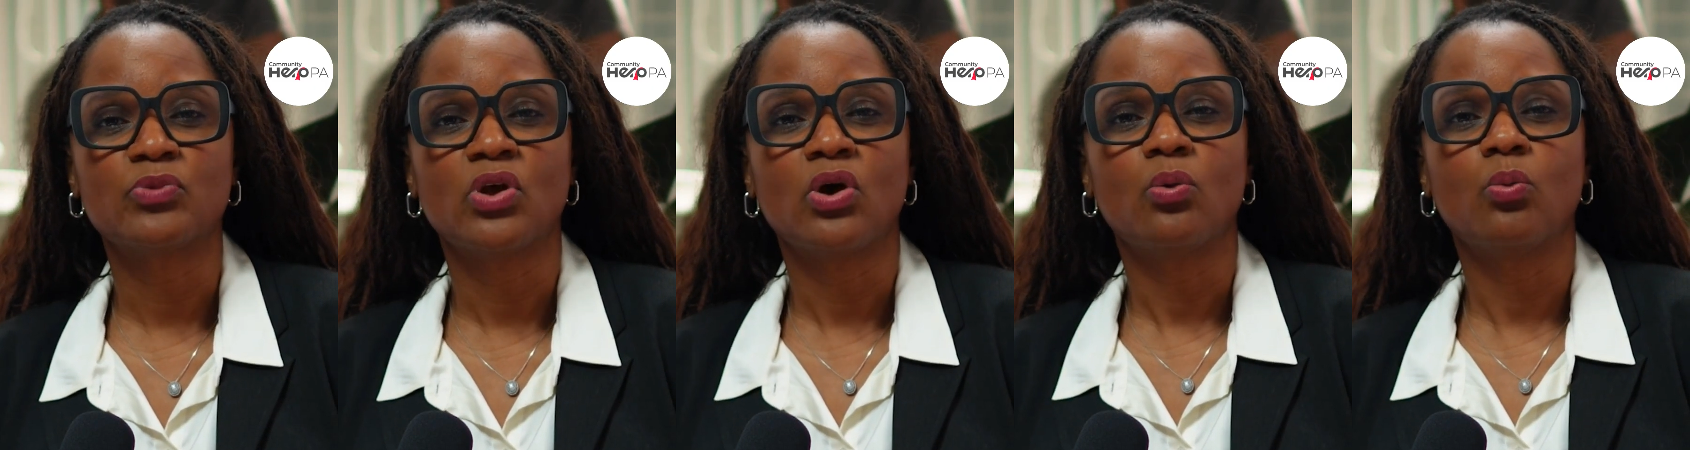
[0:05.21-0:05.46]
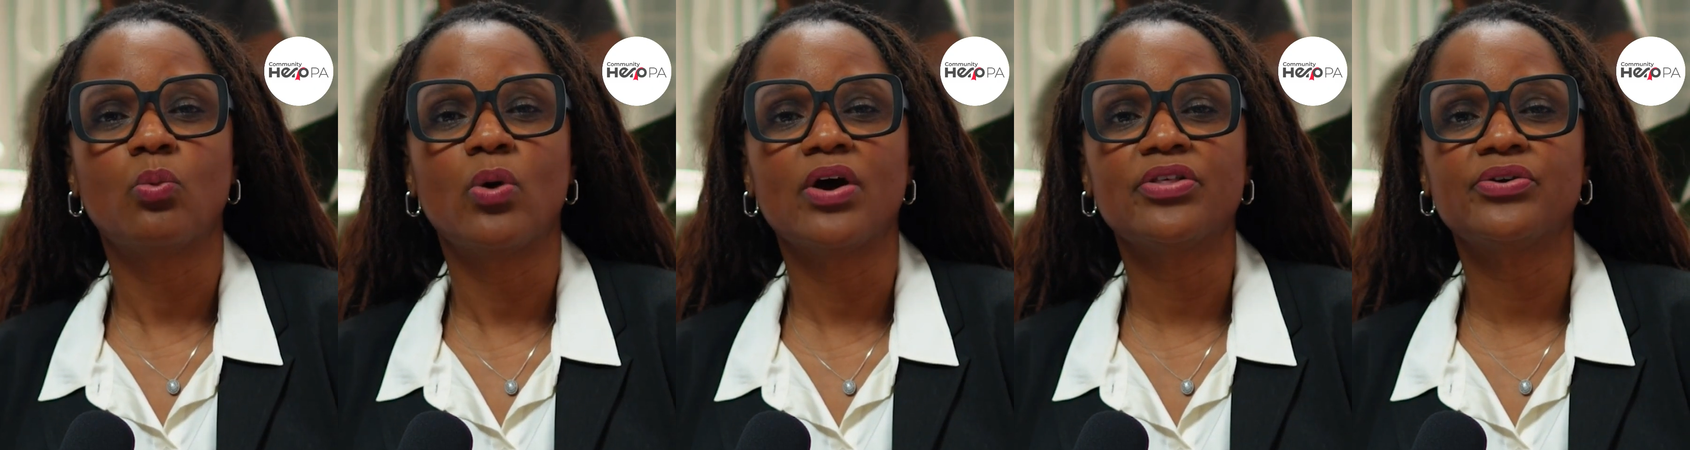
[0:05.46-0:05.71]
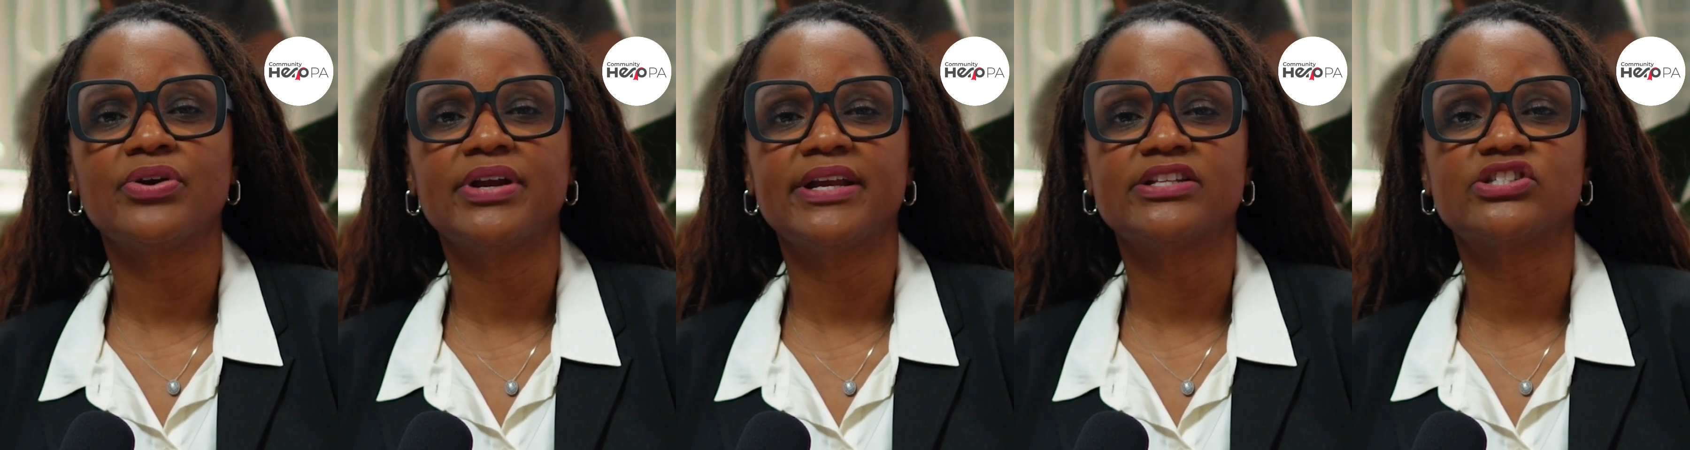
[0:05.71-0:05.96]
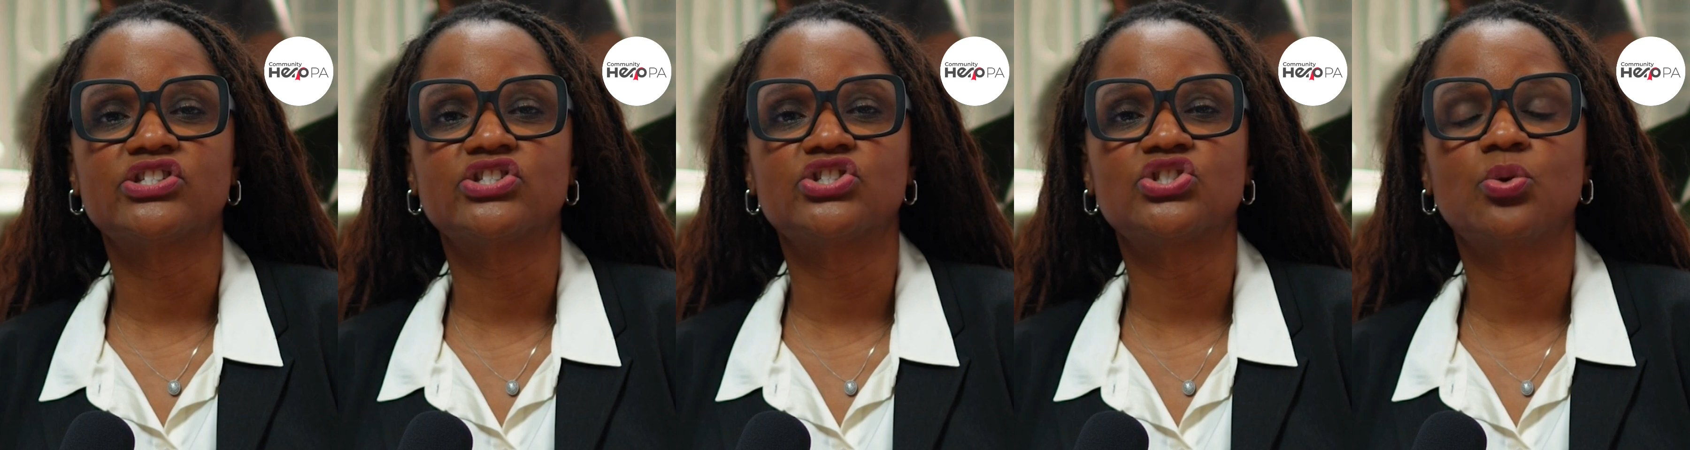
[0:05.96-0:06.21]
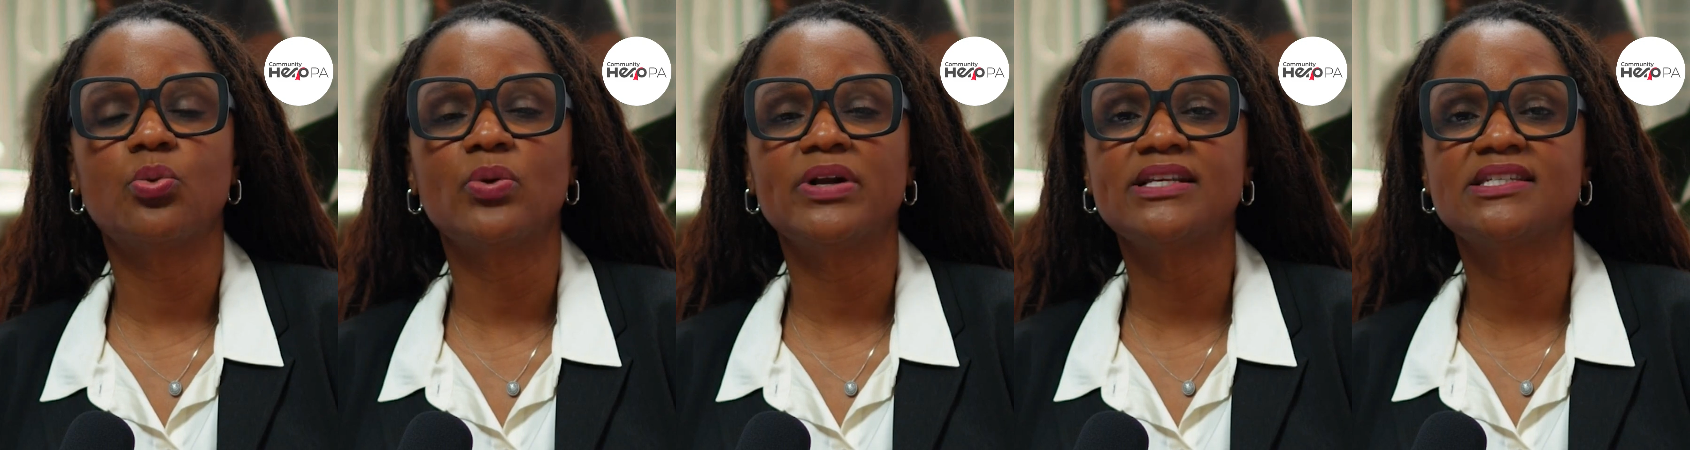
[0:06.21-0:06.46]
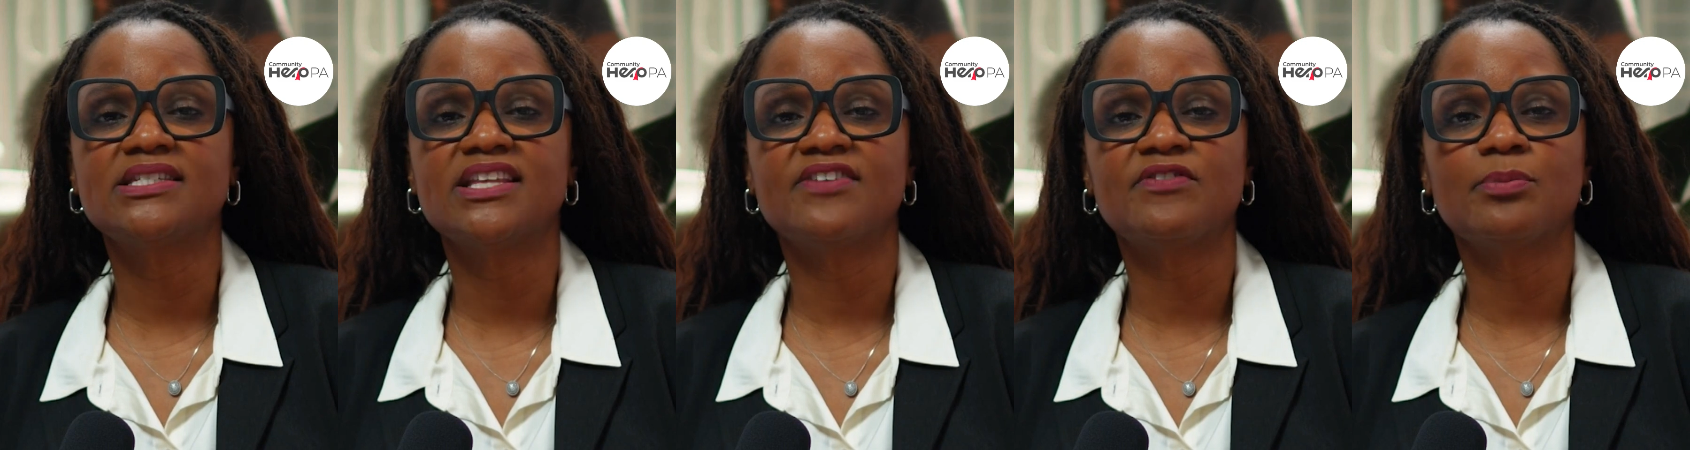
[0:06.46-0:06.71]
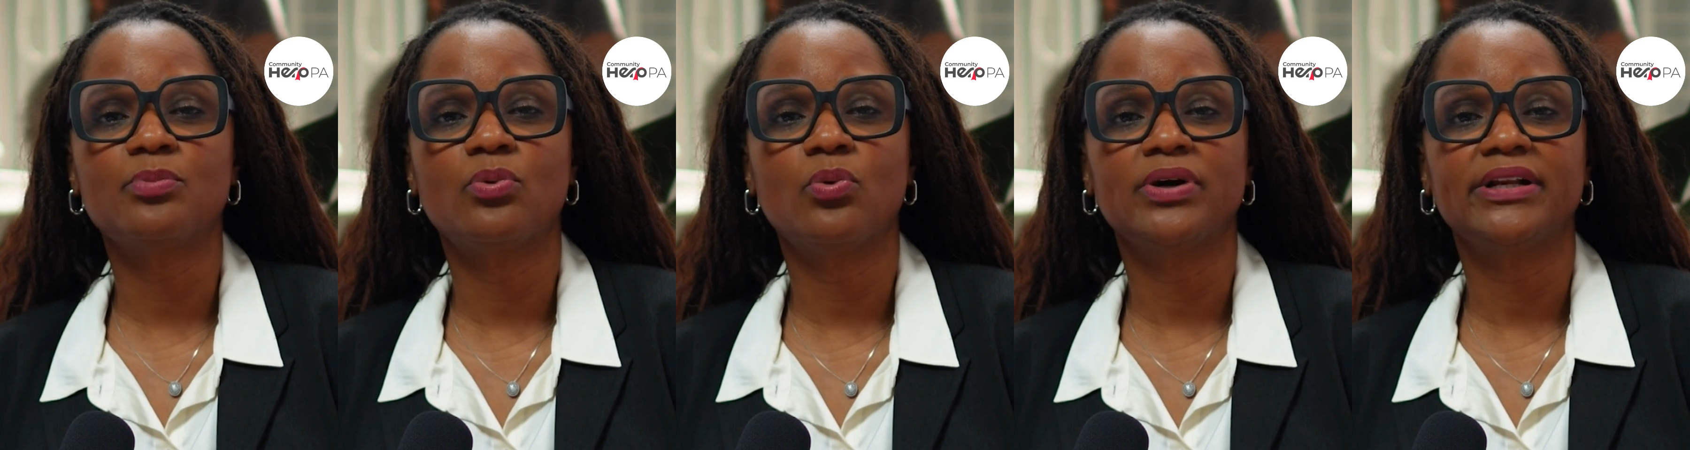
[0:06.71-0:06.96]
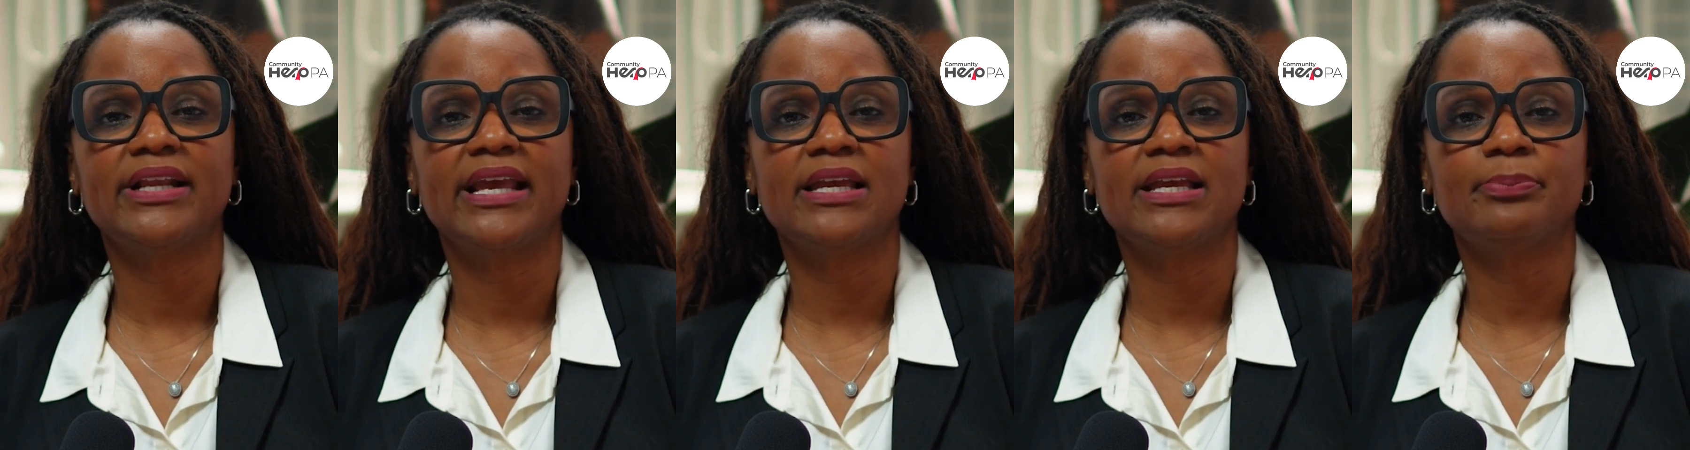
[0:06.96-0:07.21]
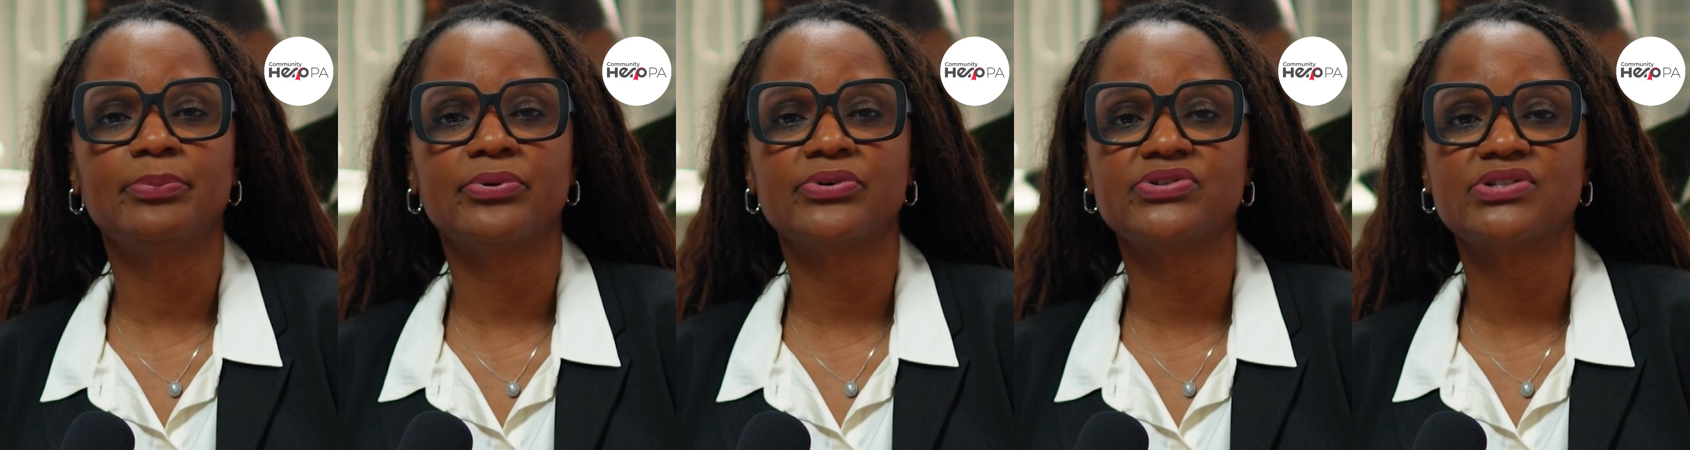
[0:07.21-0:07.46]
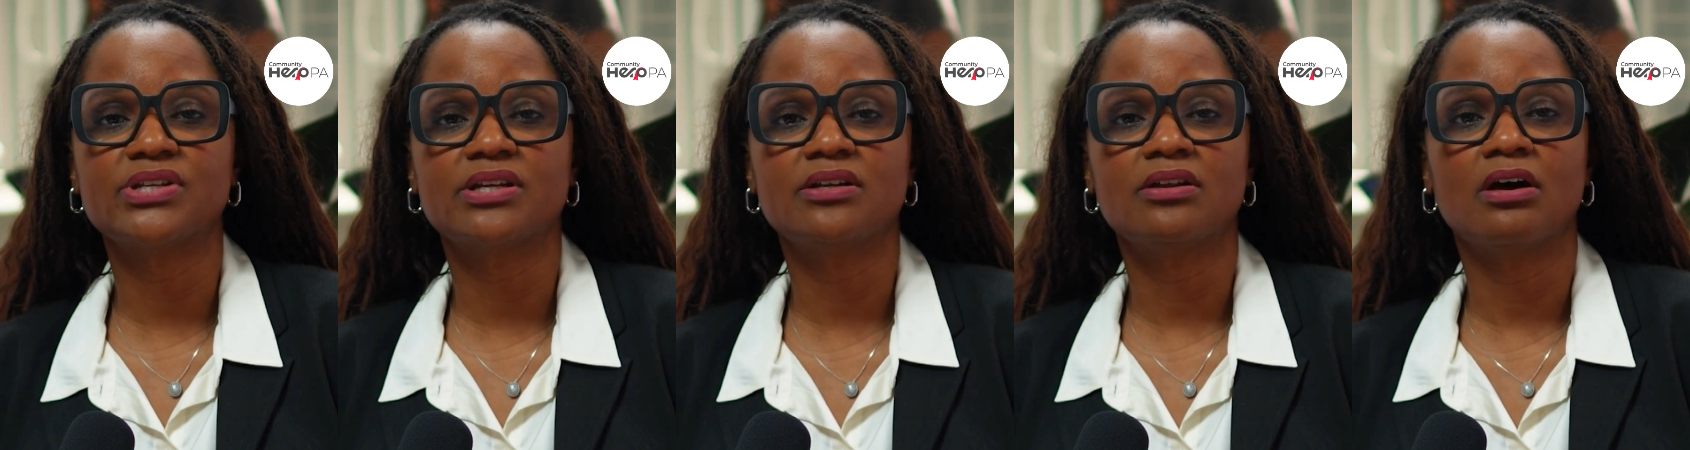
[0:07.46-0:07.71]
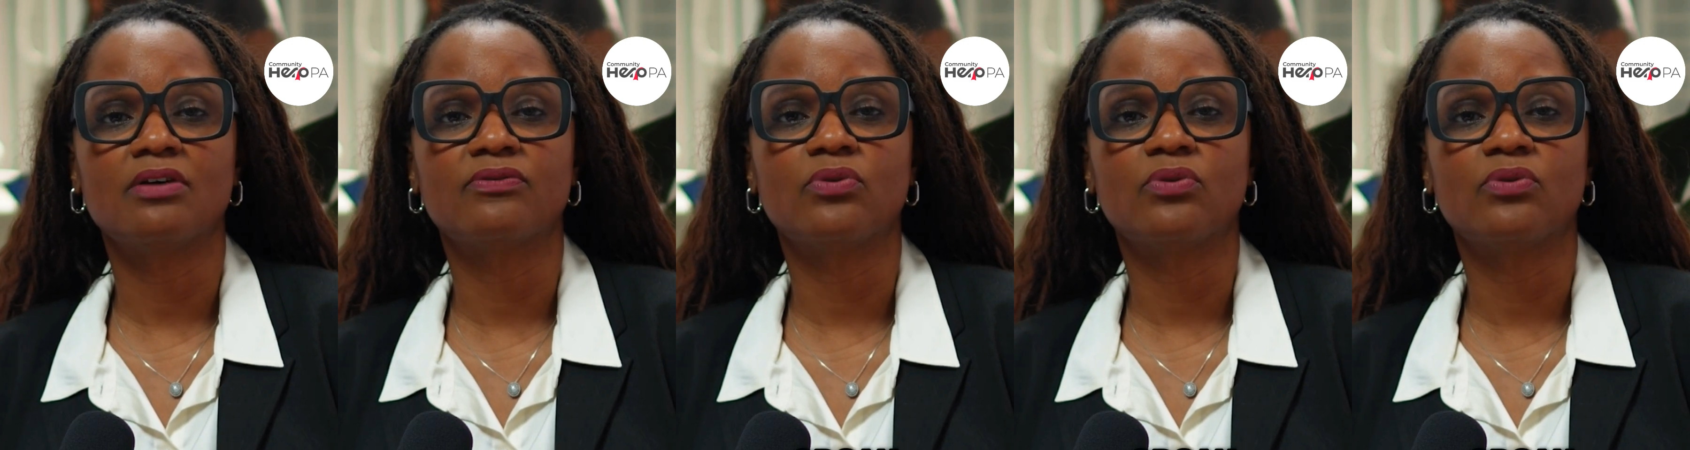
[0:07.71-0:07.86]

whether it's twenty-seven point eight percent of